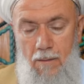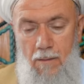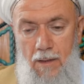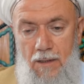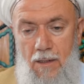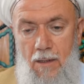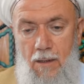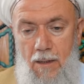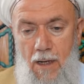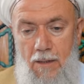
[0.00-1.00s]

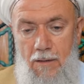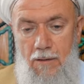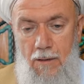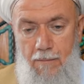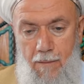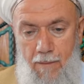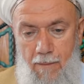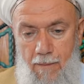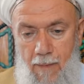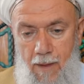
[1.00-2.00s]
relationship
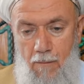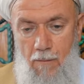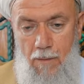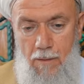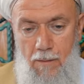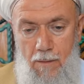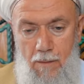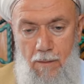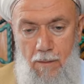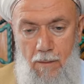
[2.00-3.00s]

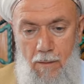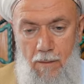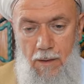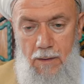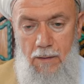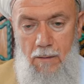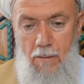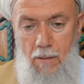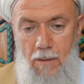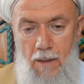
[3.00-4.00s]
between this,
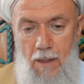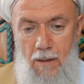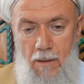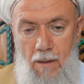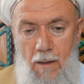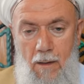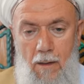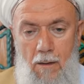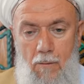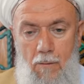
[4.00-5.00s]
because they are
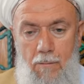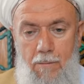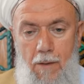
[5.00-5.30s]
good